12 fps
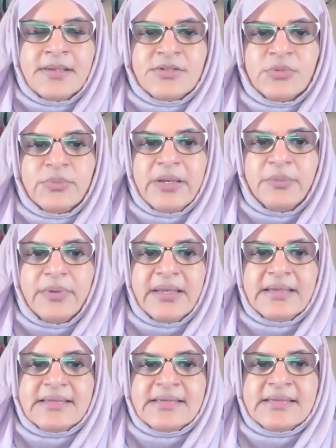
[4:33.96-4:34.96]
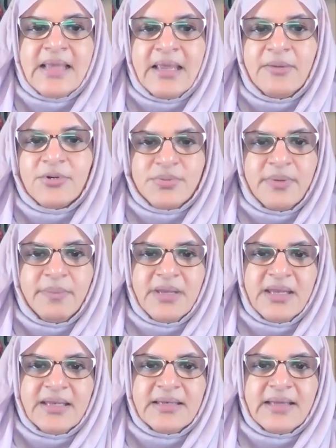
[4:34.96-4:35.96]
So when we say what we
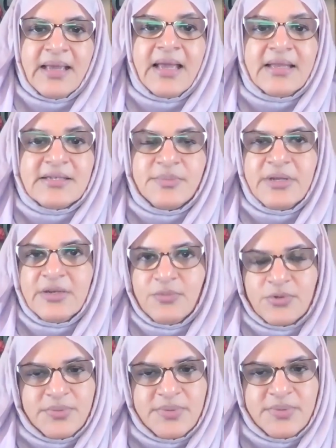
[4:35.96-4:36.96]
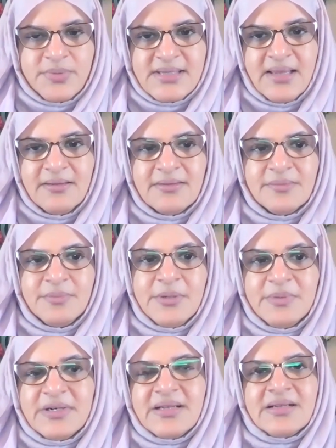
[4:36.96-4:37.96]
mean and mean what we say,
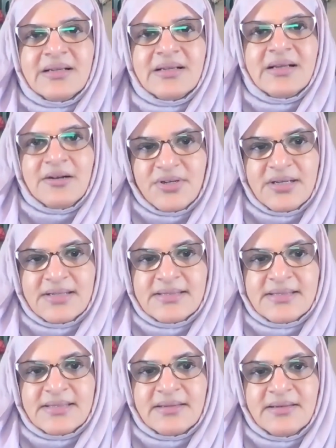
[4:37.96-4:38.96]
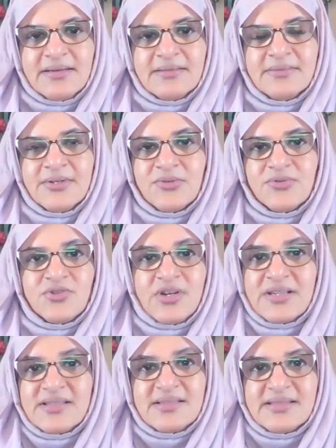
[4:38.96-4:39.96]
people can count on us. Uh, you know,
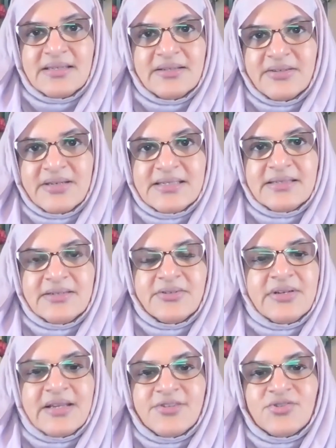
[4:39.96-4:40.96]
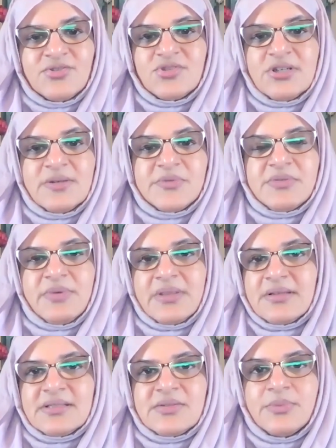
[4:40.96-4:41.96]
trust is increased in relationships,
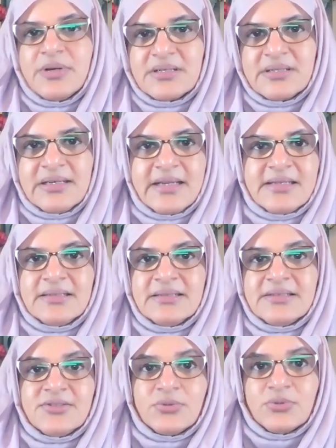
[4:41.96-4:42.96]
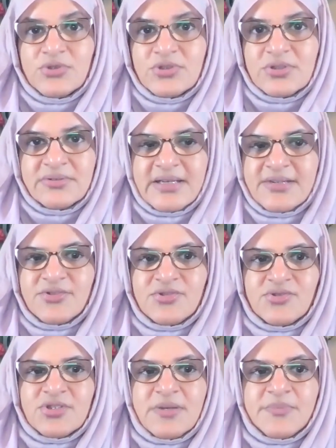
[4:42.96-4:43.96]
whether it's work-related, social
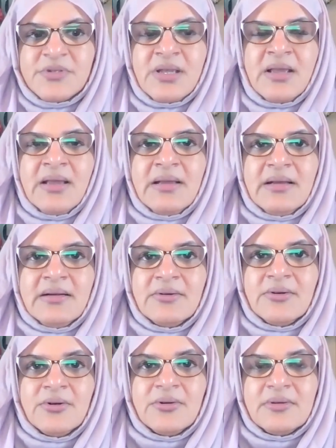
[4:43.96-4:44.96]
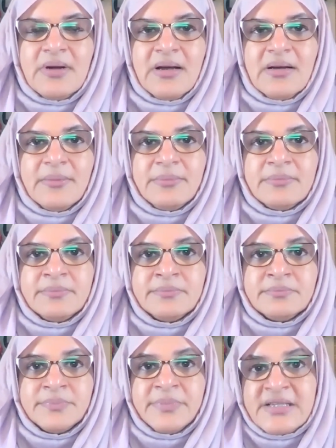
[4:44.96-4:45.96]
relationships, or uh,
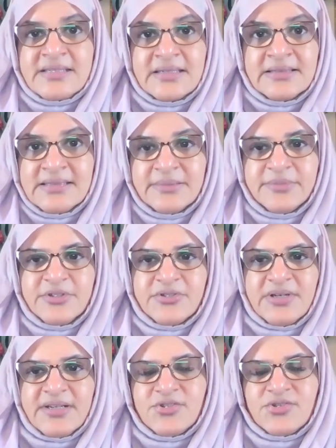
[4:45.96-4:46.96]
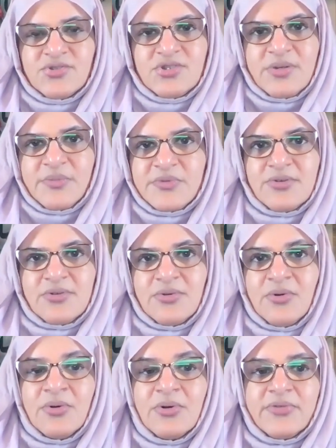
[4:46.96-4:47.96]
personal, intimate relationships. You know,
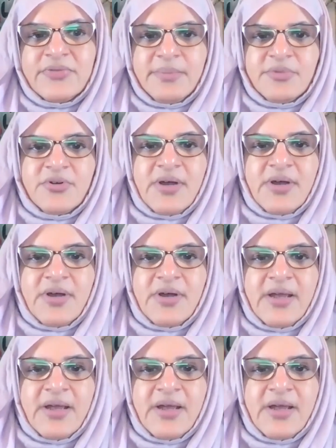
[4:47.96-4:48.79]
all of them thrive.